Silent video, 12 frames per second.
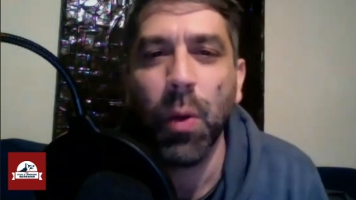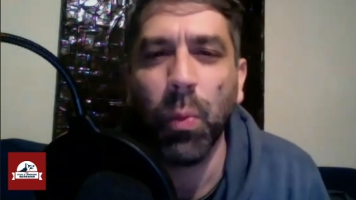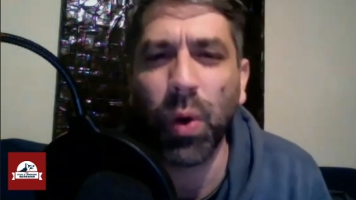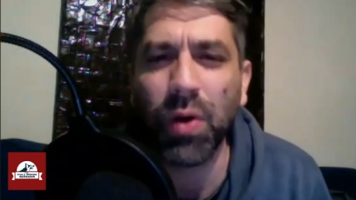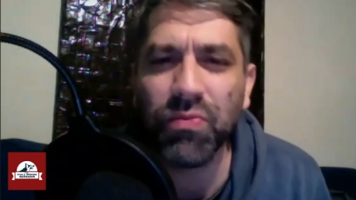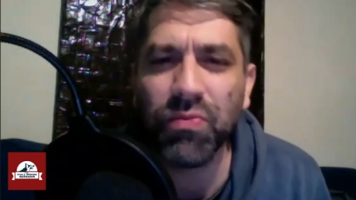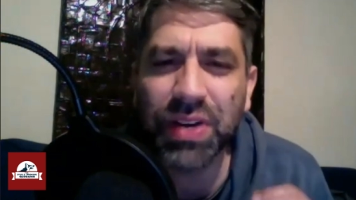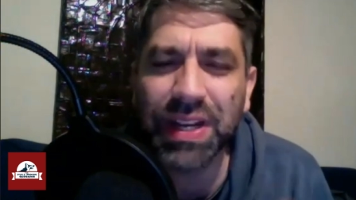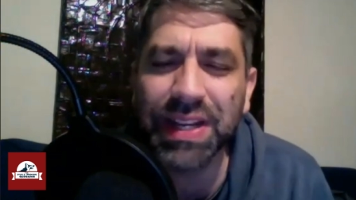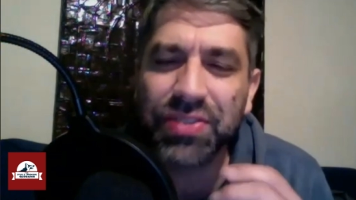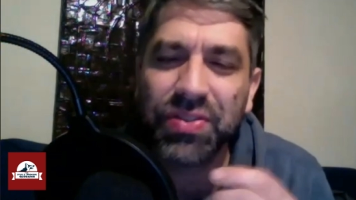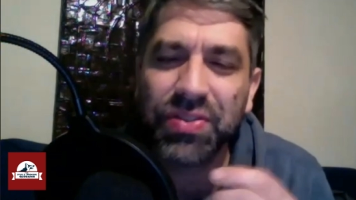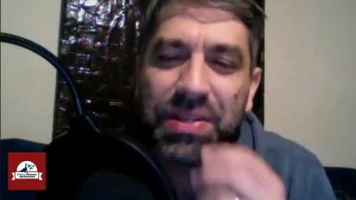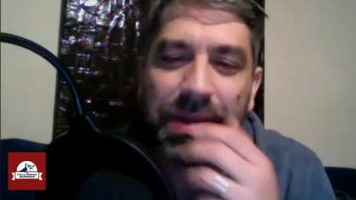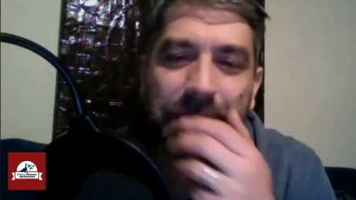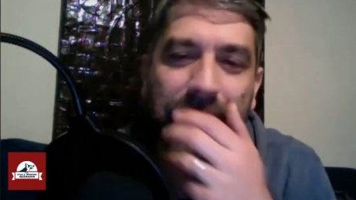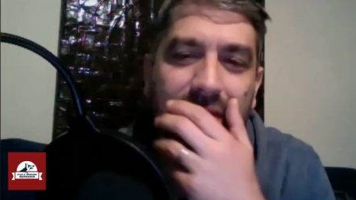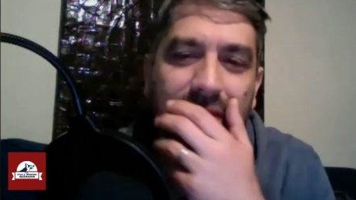What really intrigues me
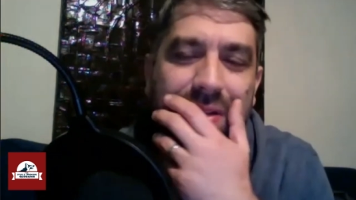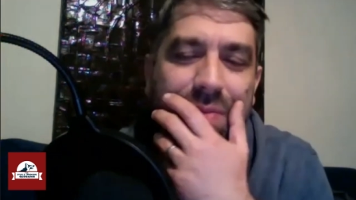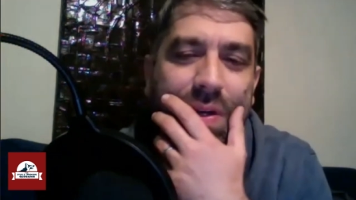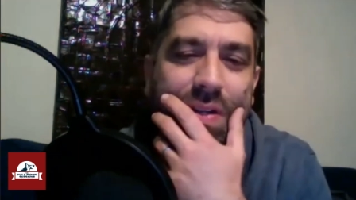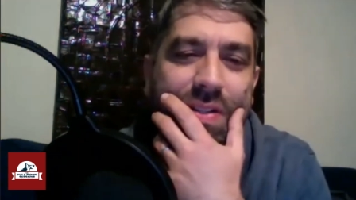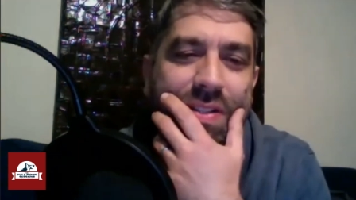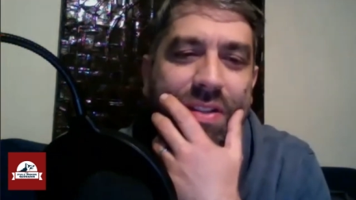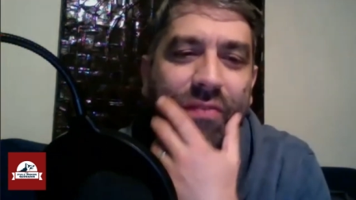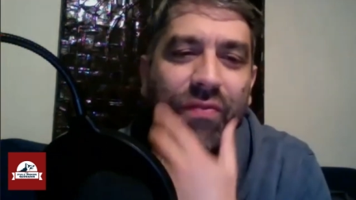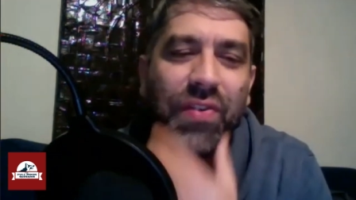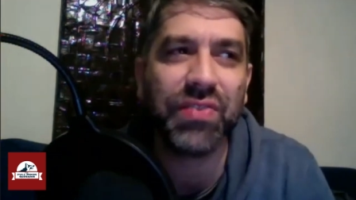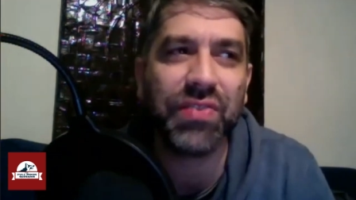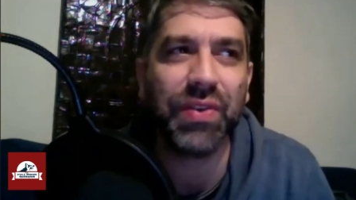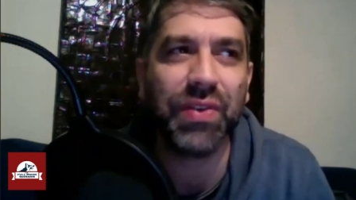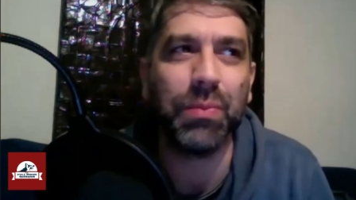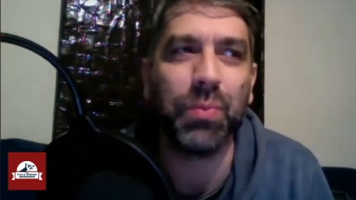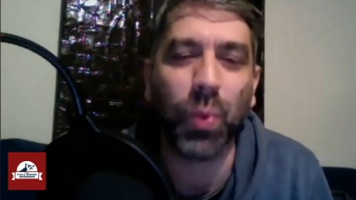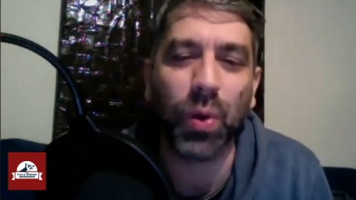about this one because the first
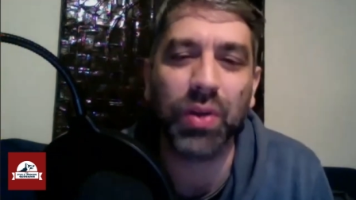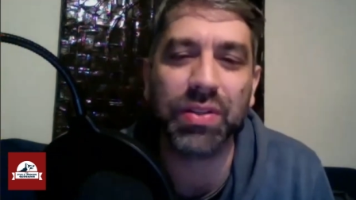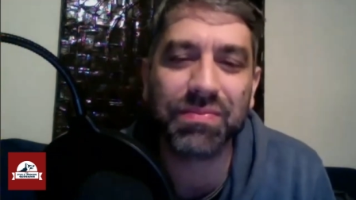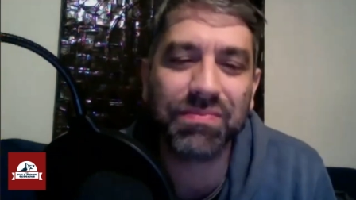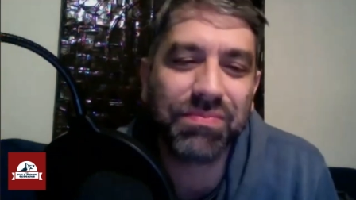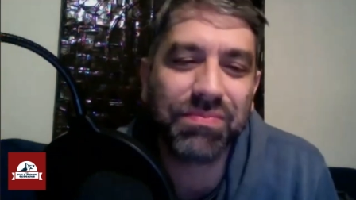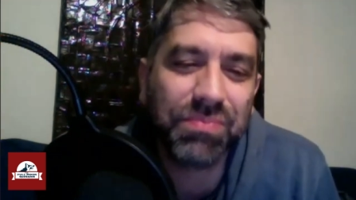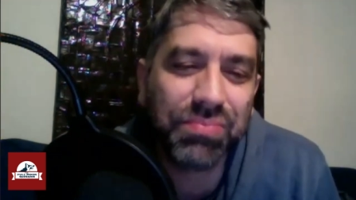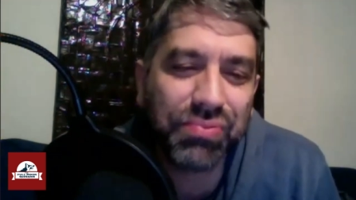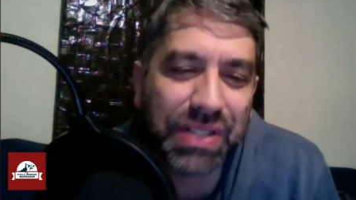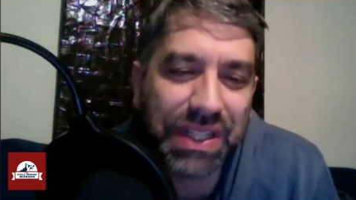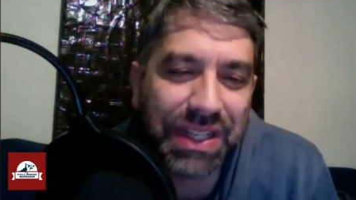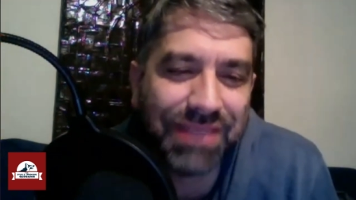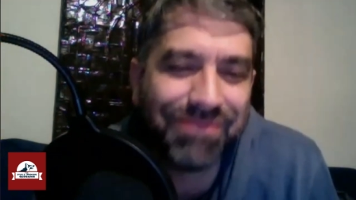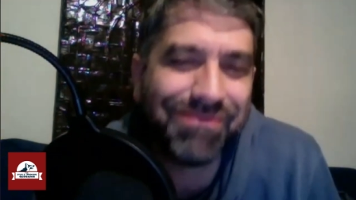film was pretty